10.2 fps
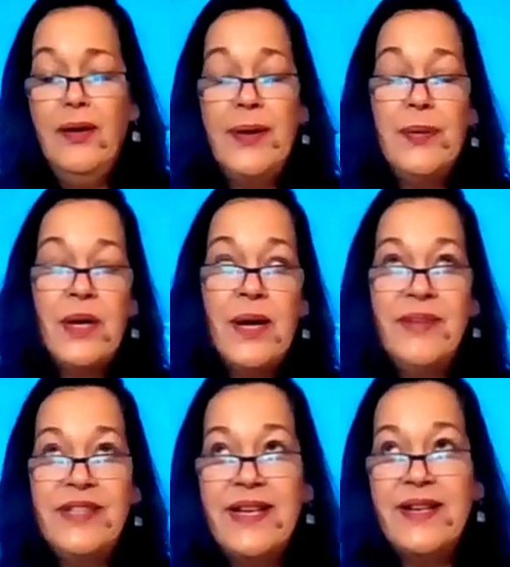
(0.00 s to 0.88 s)
All right, we're
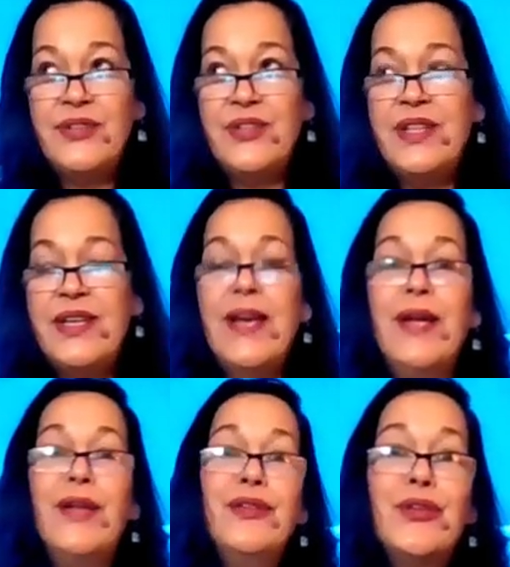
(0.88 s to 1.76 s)
coming down to the
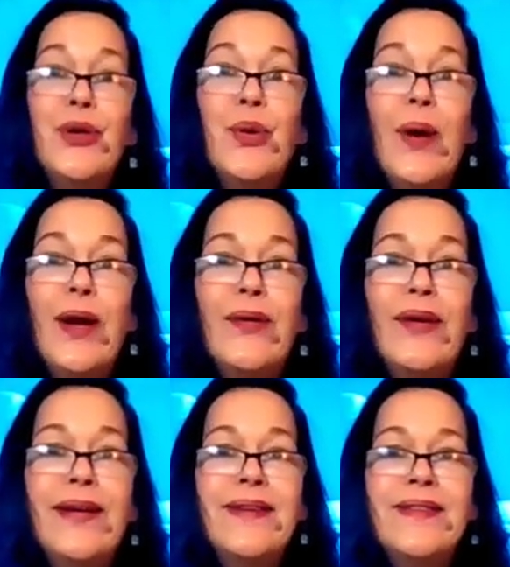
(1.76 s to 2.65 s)
end,
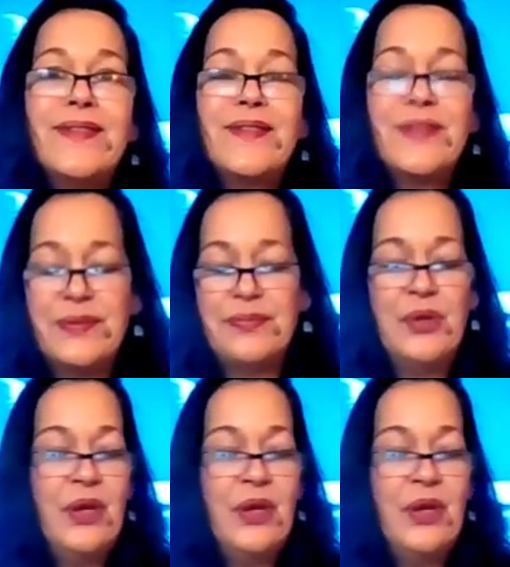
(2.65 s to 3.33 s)
Aquarius.